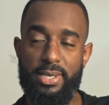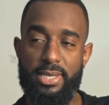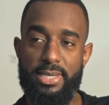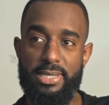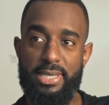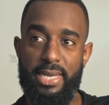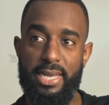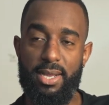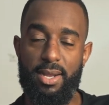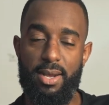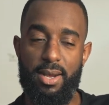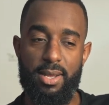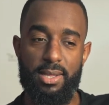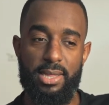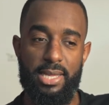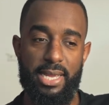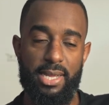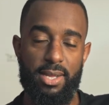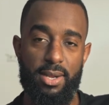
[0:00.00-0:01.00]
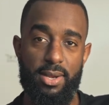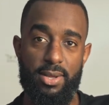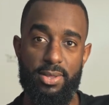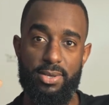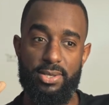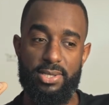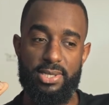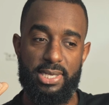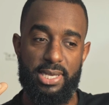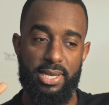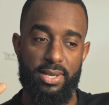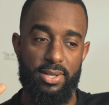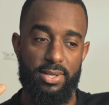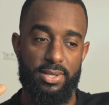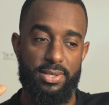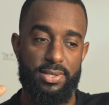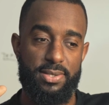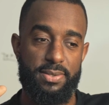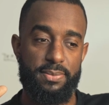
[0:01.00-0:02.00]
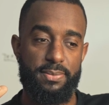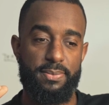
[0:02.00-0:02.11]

Cause like unlike other skills,